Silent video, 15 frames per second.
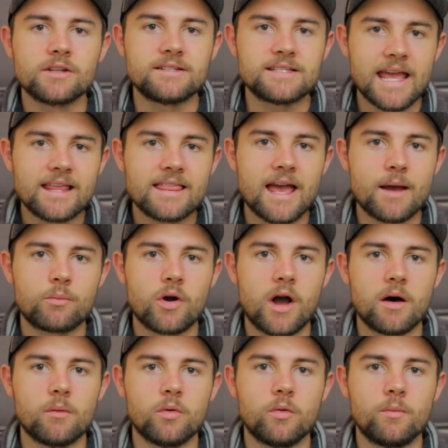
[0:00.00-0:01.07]
to take that
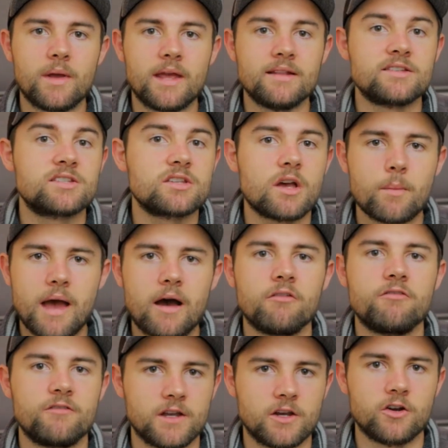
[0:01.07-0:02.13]
problem and somehow
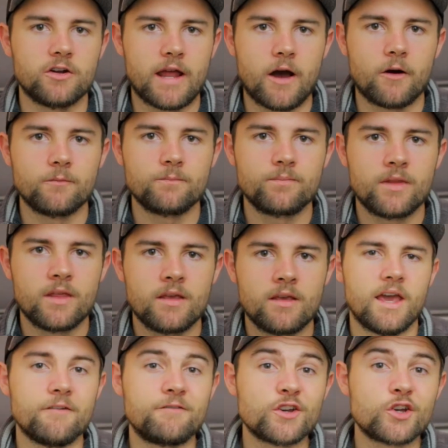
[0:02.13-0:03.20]
figure it out.
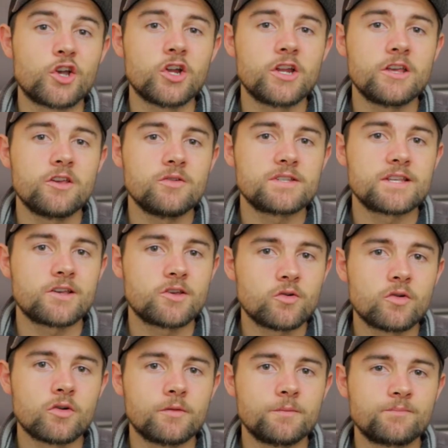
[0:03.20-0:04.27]
If you're good at using
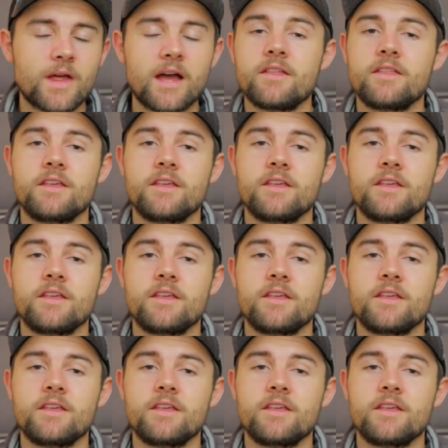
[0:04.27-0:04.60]
Google, I